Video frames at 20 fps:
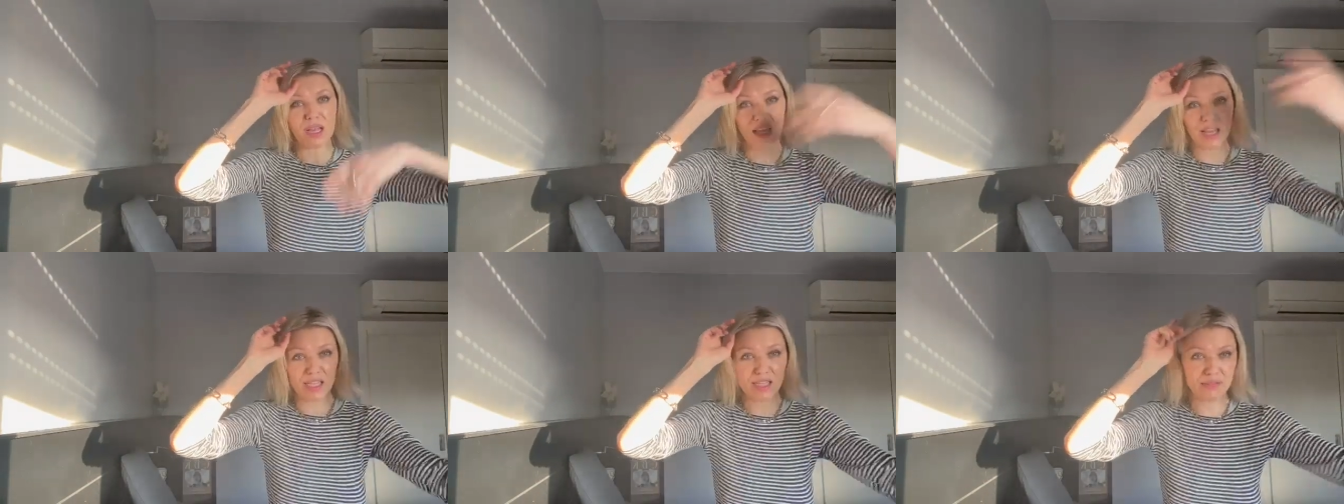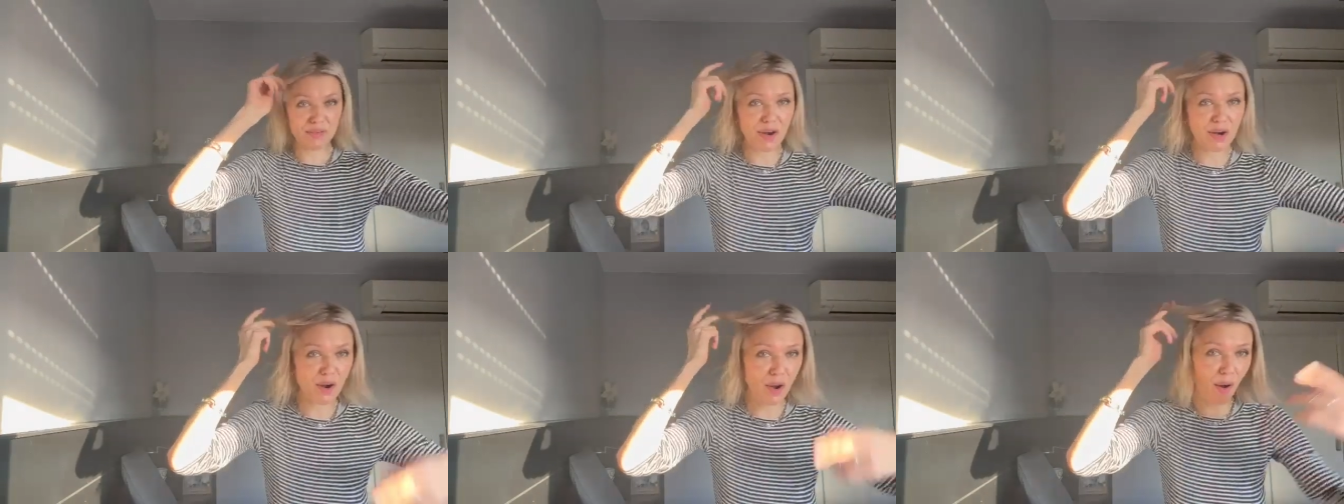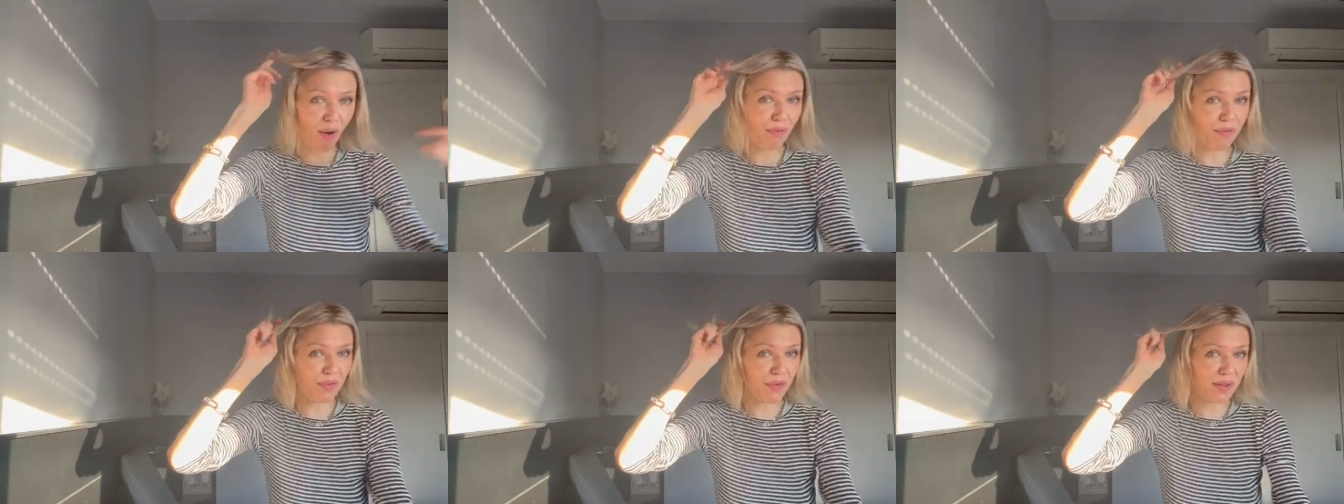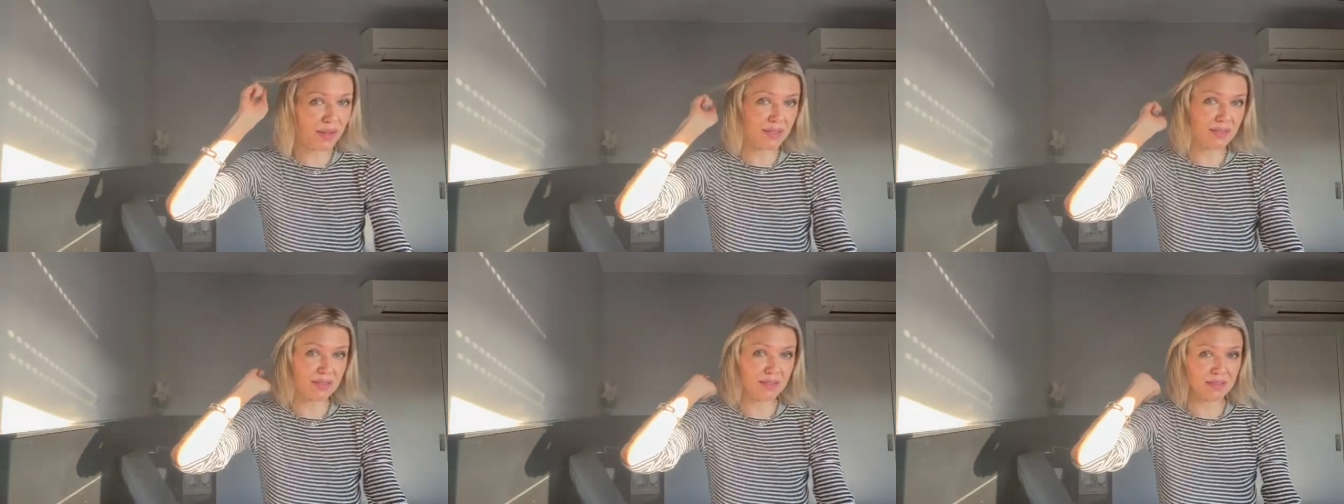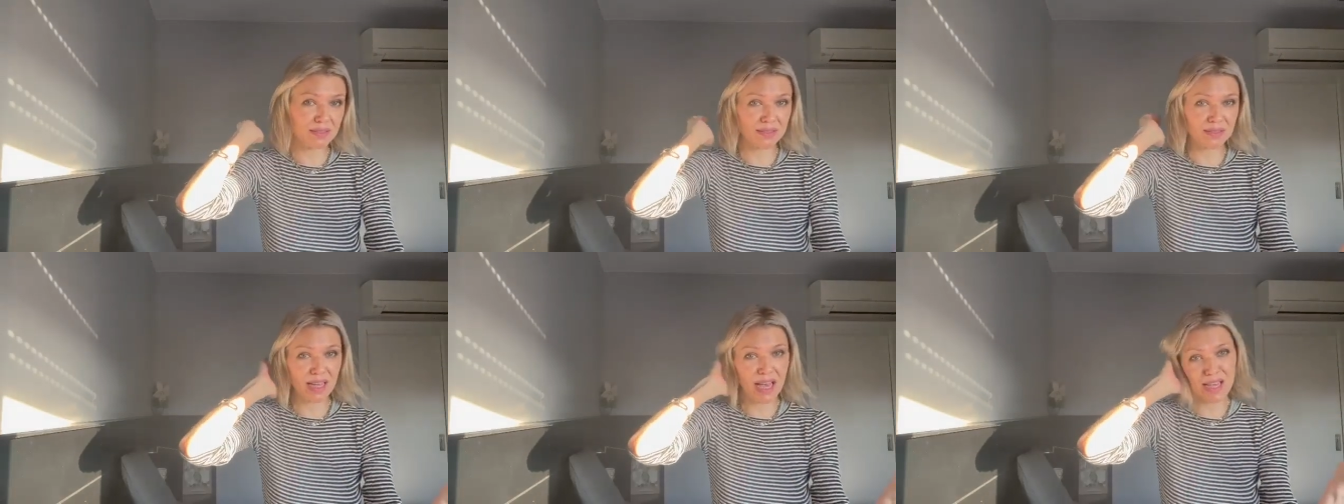it's very often
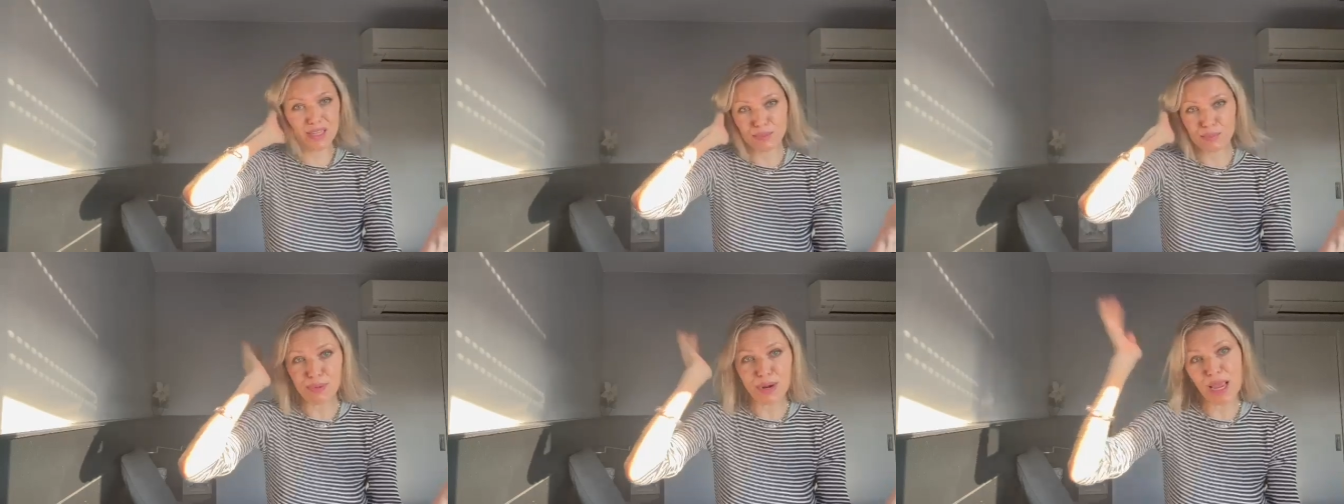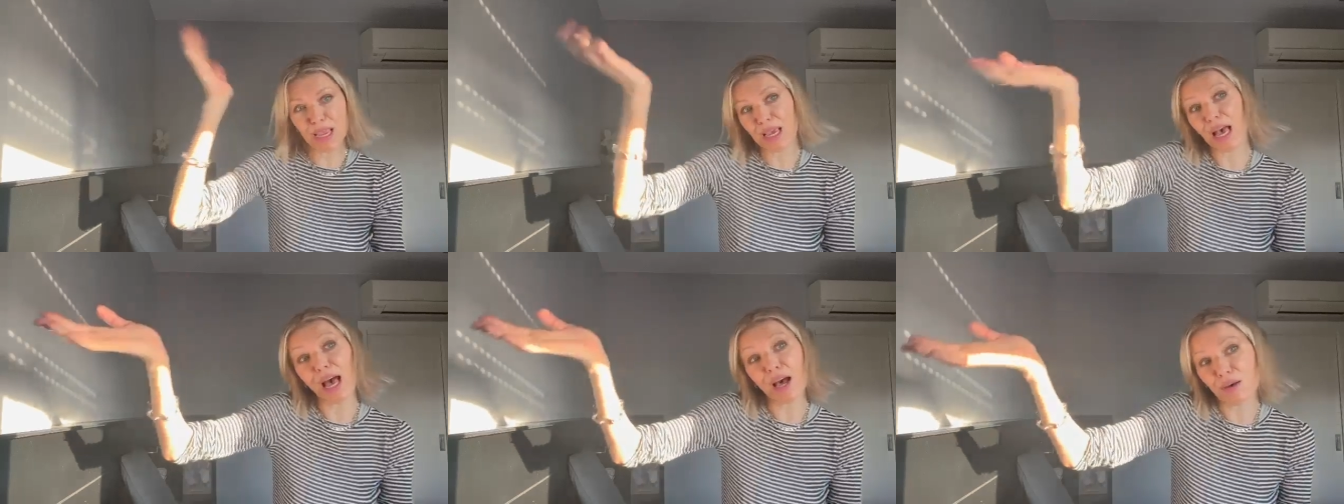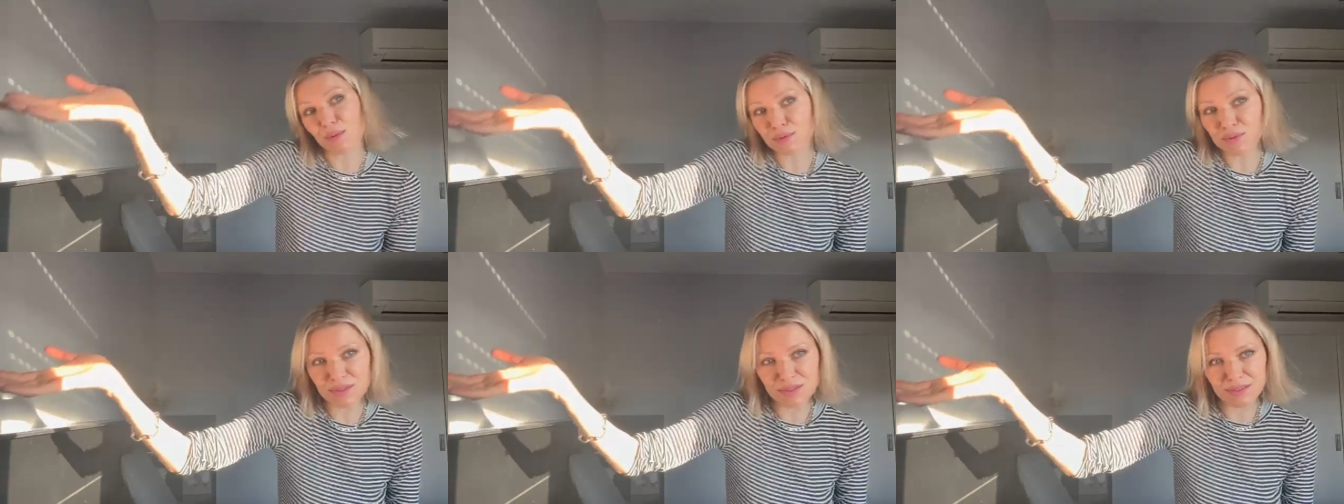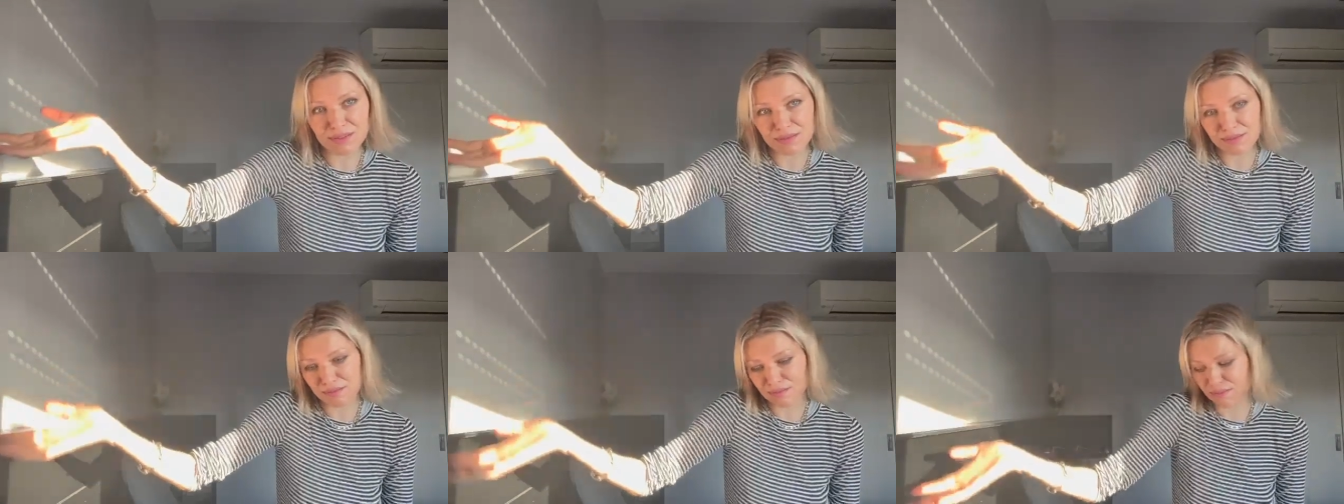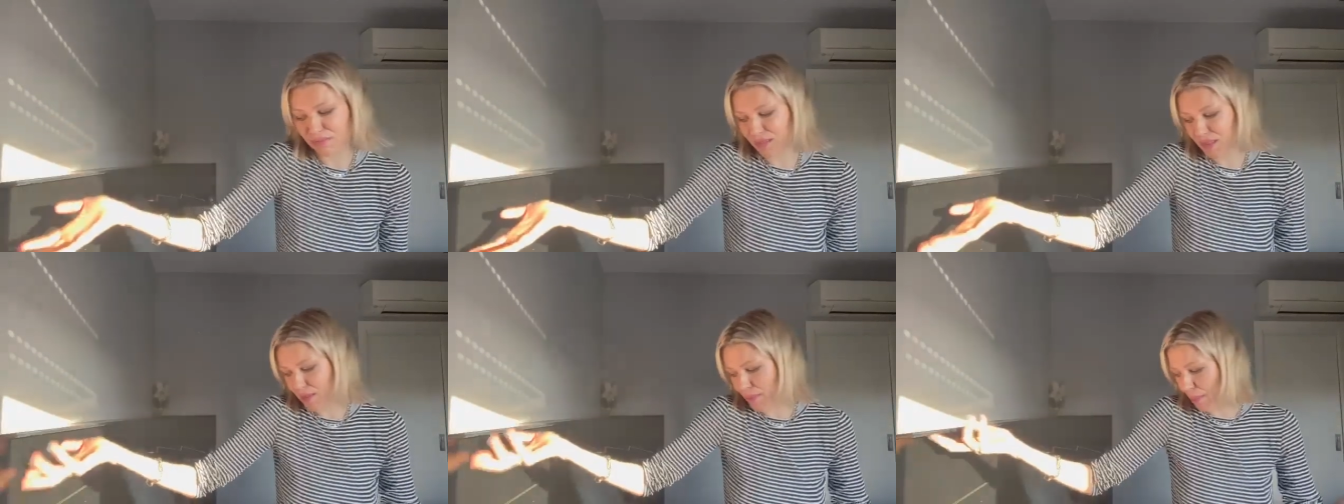has breakouts,
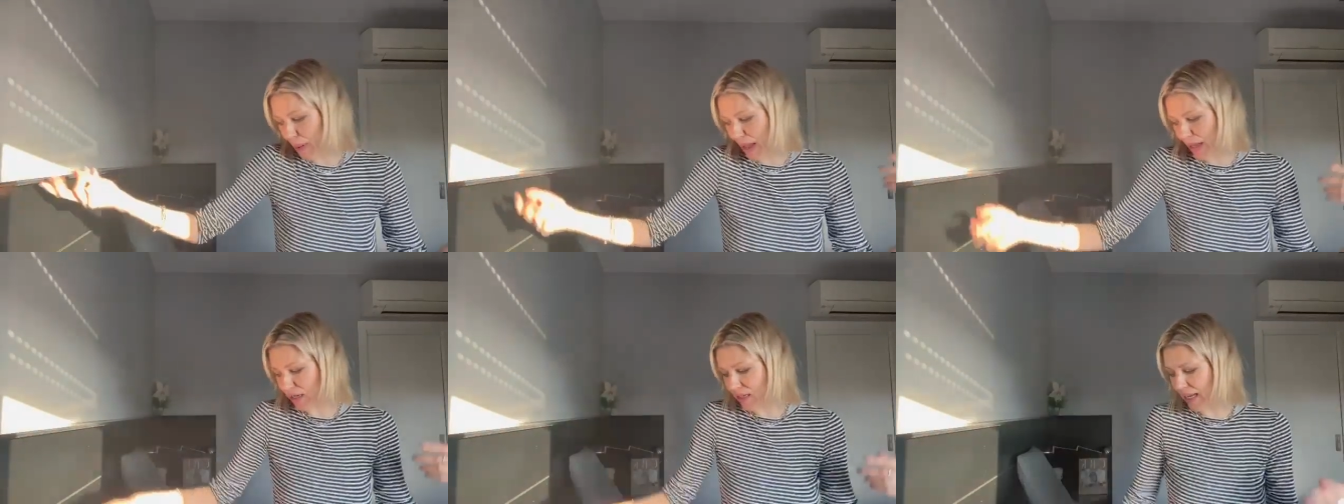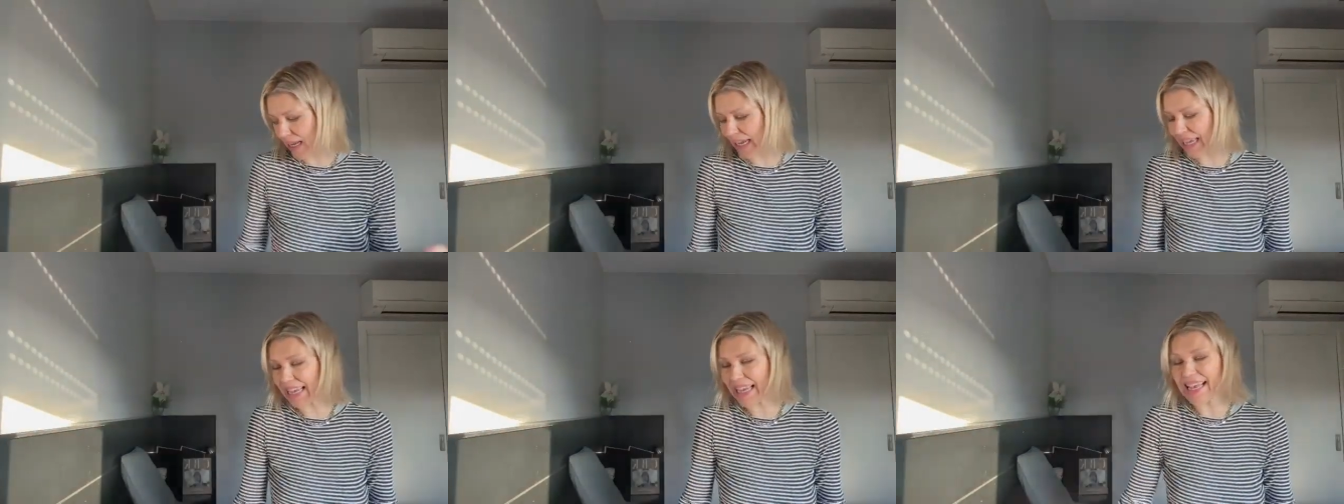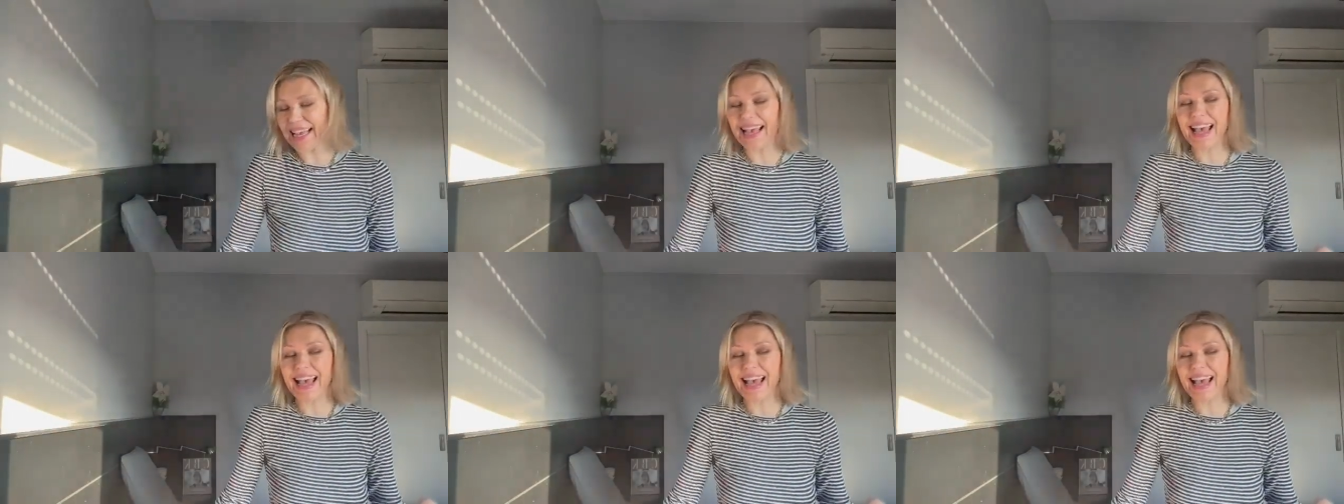depending.